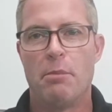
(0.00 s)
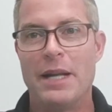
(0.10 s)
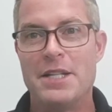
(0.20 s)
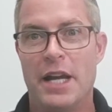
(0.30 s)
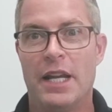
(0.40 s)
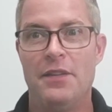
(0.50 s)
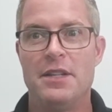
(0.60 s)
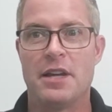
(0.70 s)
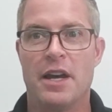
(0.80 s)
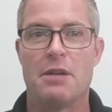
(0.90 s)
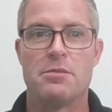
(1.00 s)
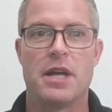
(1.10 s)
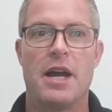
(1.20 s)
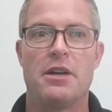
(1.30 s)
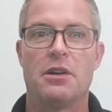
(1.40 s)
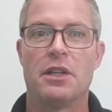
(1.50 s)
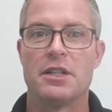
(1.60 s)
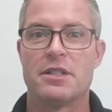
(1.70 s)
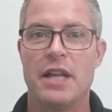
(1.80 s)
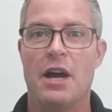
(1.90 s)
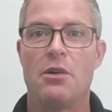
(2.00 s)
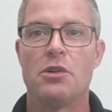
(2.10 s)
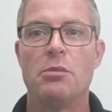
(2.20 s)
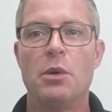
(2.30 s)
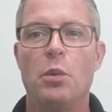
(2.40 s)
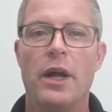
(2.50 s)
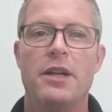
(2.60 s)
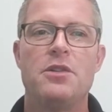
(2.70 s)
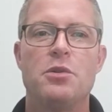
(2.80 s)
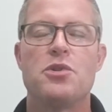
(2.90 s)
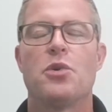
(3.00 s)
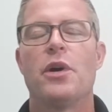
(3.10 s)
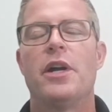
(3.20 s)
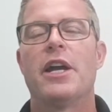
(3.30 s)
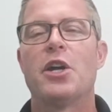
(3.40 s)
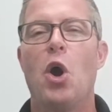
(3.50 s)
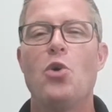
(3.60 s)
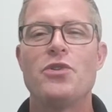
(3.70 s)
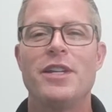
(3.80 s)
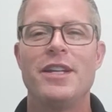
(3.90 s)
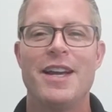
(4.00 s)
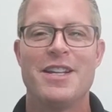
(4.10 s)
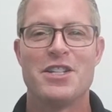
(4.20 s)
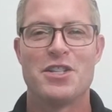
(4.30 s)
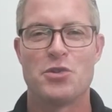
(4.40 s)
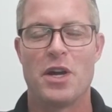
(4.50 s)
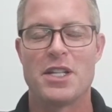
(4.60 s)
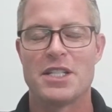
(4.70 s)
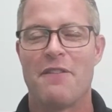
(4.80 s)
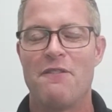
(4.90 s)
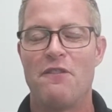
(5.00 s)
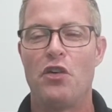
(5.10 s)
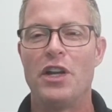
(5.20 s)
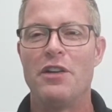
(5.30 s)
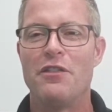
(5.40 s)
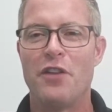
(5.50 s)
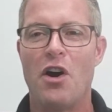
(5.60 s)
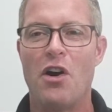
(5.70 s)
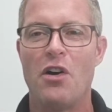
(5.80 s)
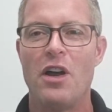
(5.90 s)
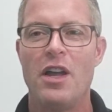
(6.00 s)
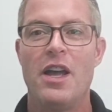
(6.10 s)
By checking these items on your list now, you'll be ready to enjoy a cozy, stress-free fall.